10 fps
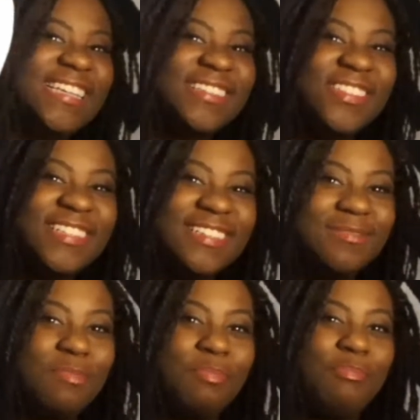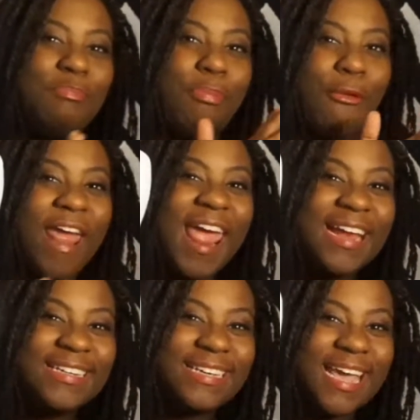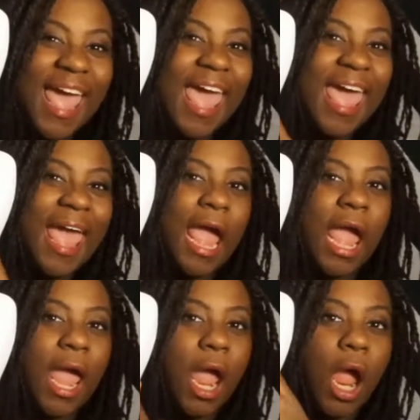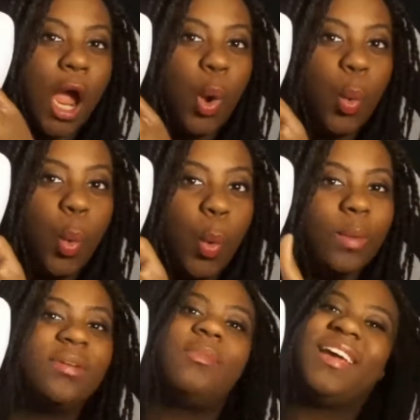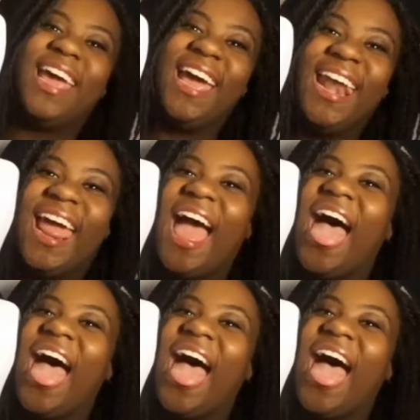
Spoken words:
this is Brandy. Hey, I'm kidding.